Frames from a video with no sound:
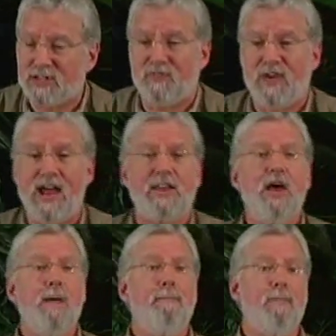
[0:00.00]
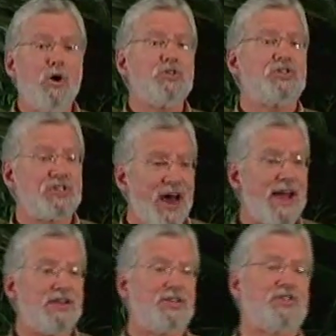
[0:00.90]
In fact, most
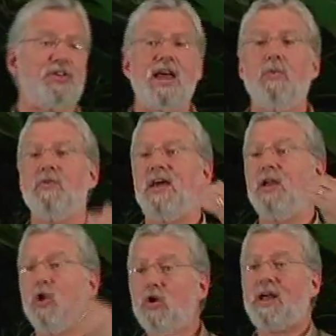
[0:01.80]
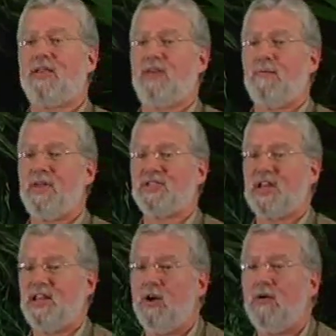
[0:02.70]
scientists today, when they look at them, they
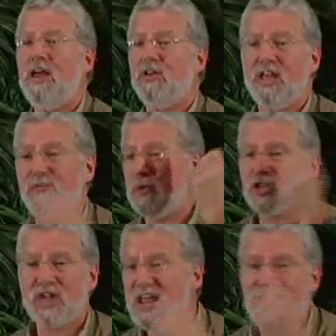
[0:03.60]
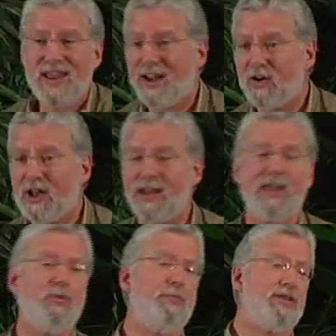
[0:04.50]
say, give him a shave and a haircut,
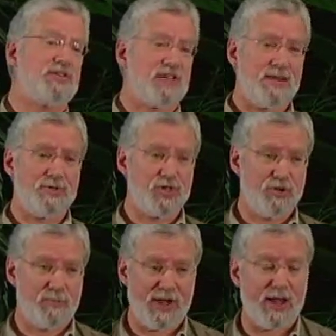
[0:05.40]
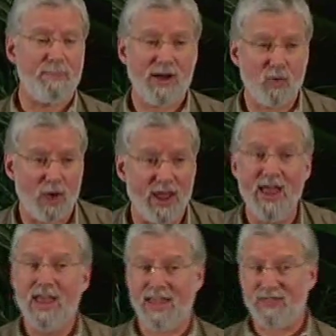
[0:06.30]
he will be the same as you and me. By the way,
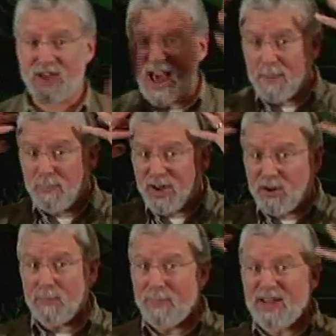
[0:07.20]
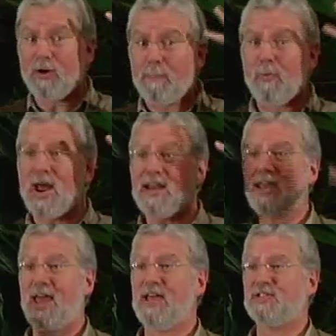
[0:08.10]
he even had a bigger brain
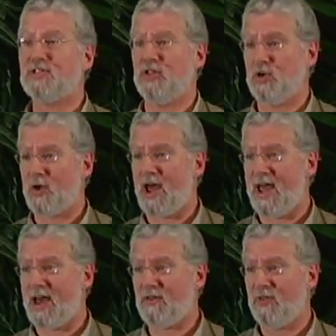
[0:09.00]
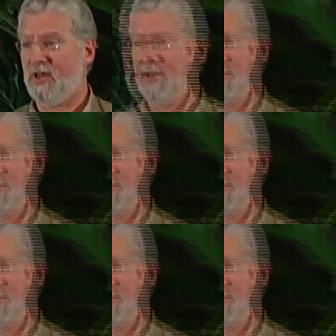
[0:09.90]
case than you and I have.